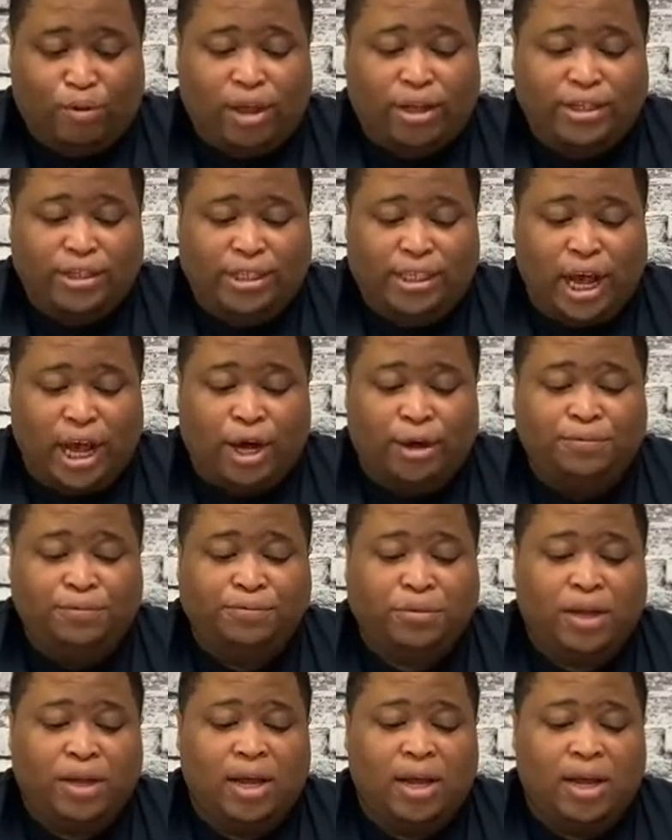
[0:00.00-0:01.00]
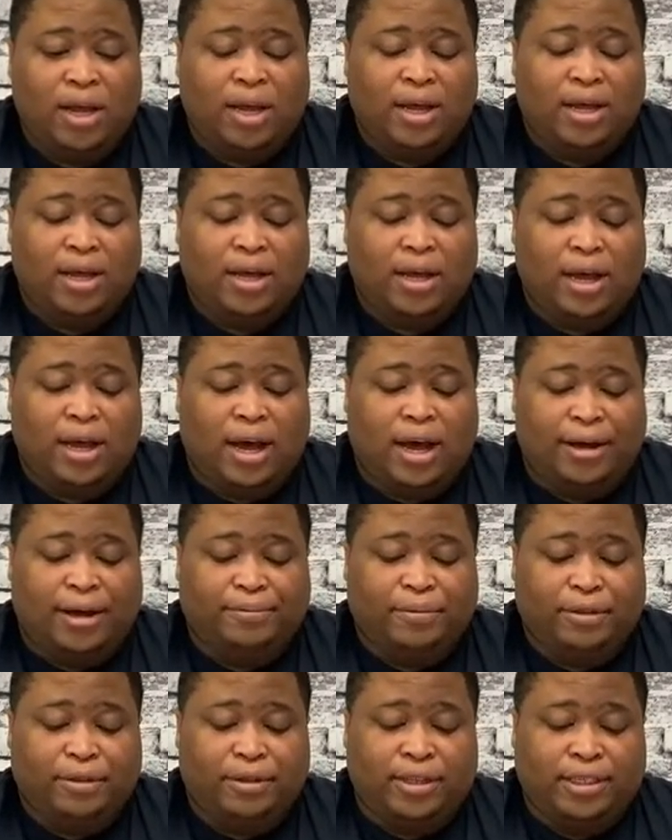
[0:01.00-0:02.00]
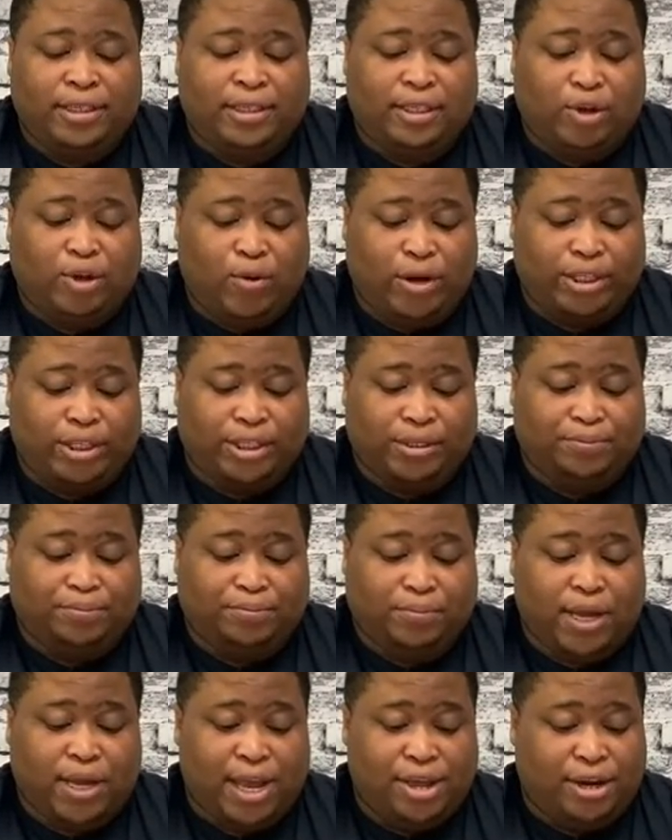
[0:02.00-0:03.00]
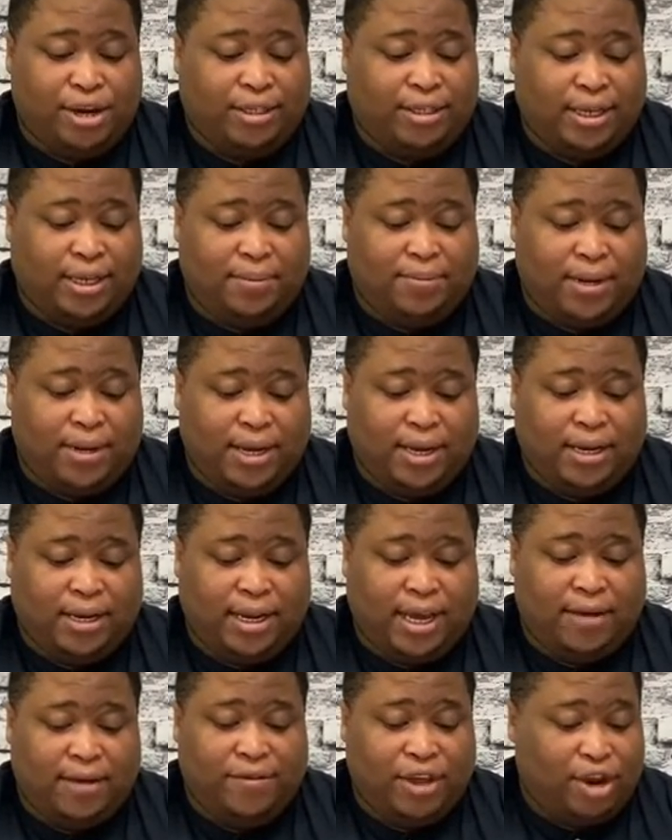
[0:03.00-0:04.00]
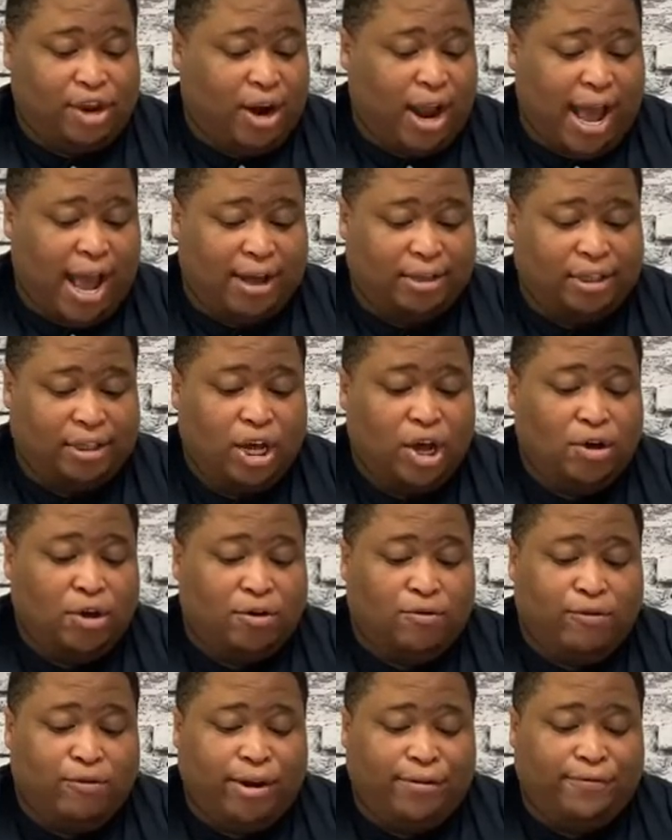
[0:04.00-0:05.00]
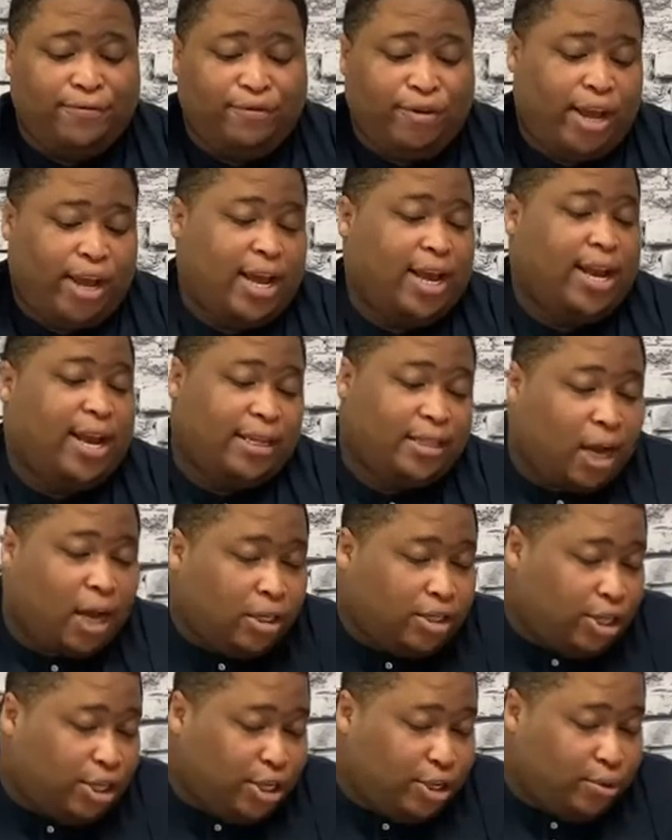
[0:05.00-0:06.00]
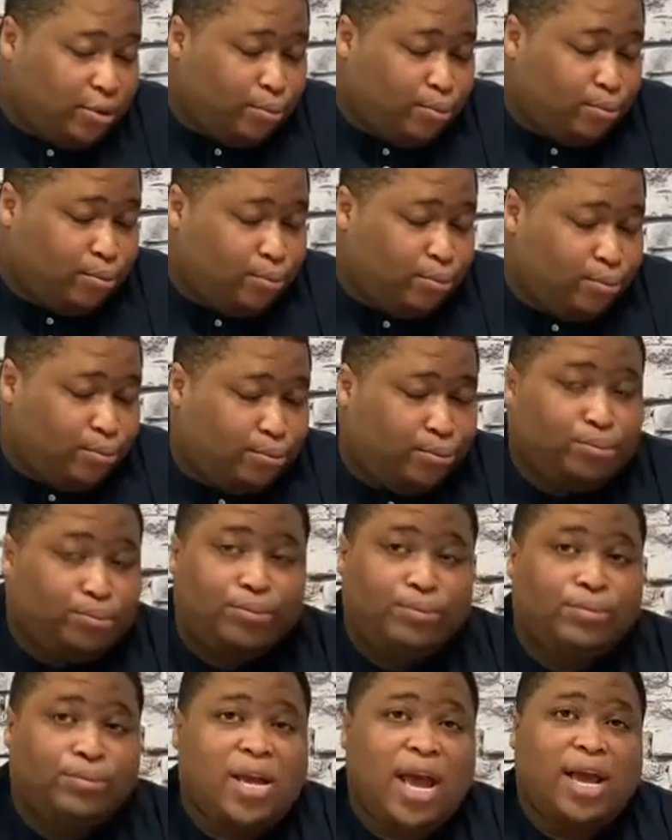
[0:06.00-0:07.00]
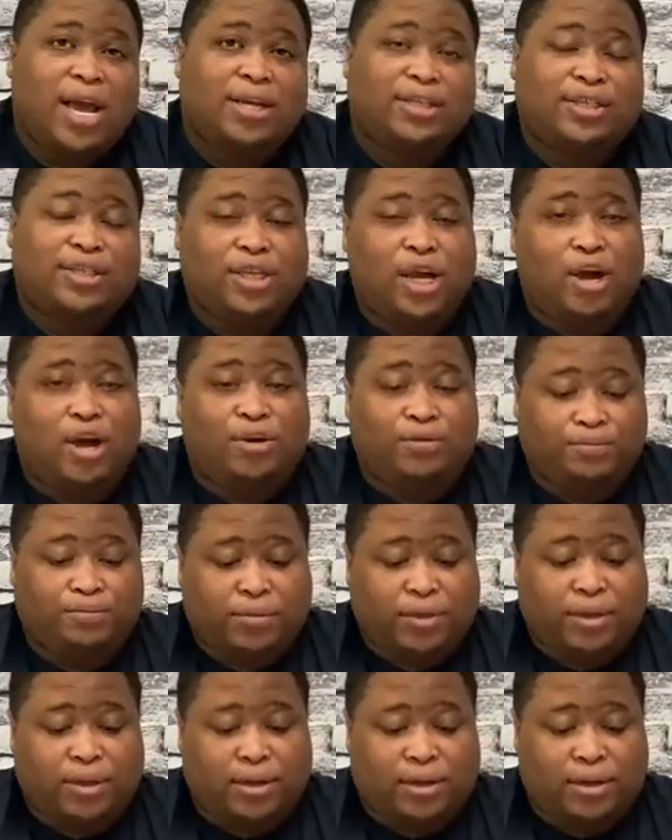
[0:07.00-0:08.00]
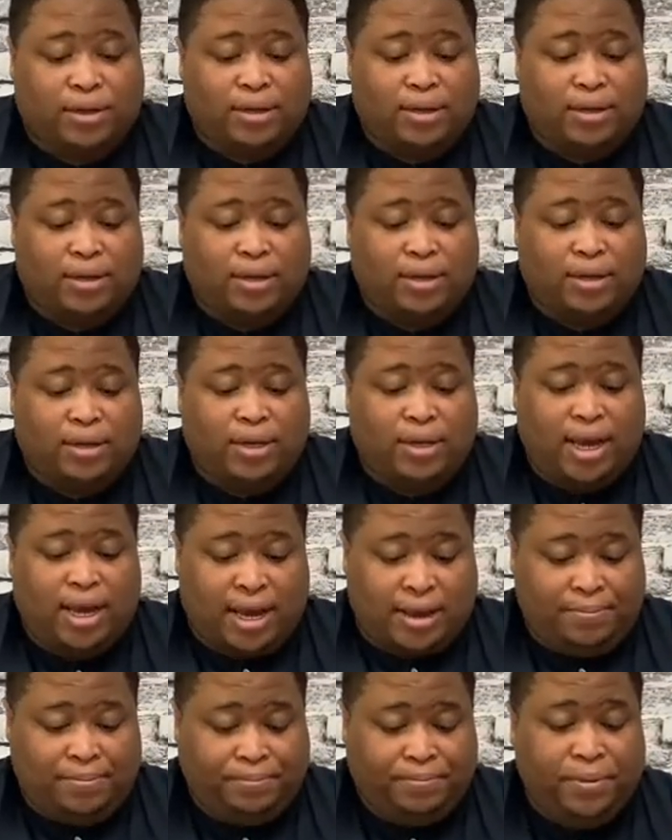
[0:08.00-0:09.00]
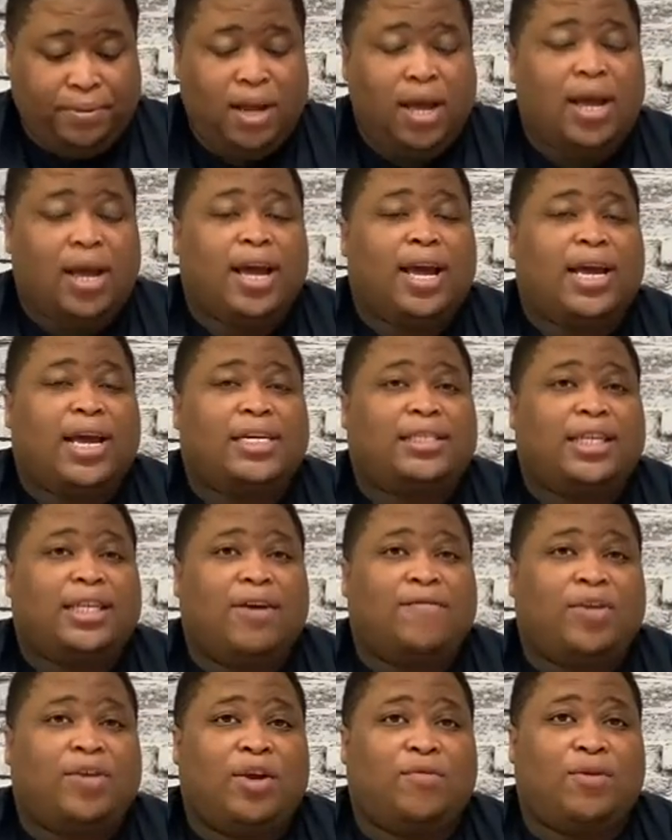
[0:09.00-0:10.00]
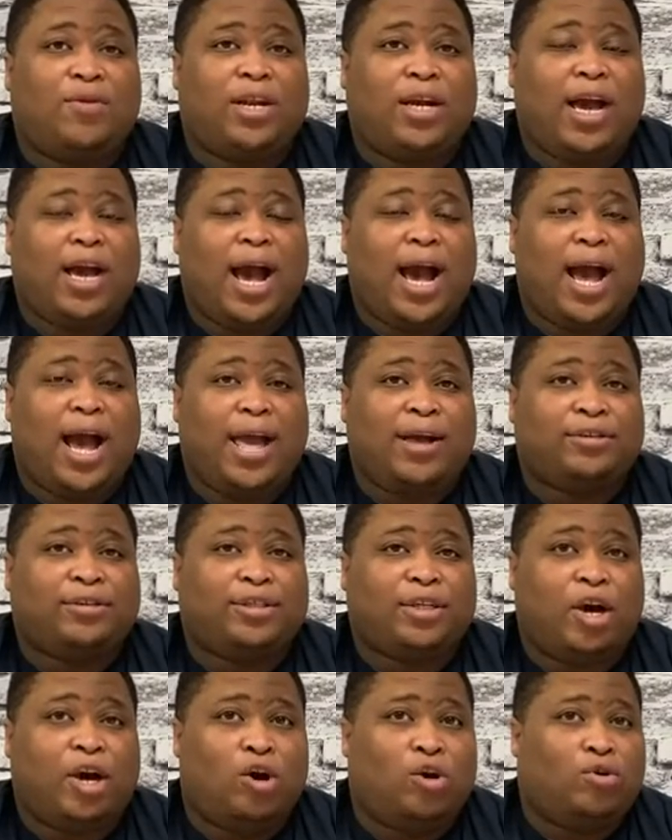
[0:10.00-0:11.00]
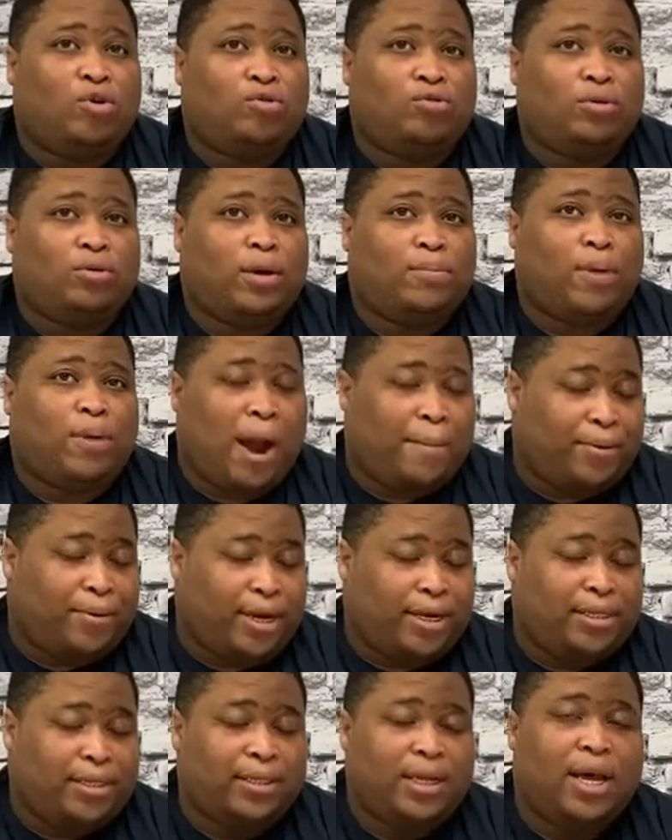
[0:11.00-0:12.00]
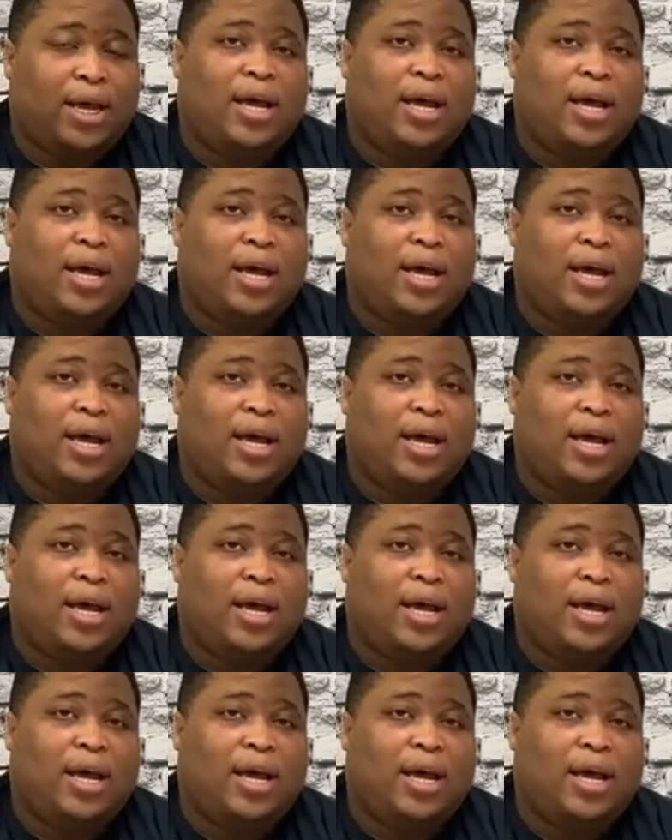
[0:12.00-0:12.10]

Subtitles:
So, this is a question. Can your sibling live in your house rent-free and not talk to you? So, Kim is living in one of Kyle's old properties,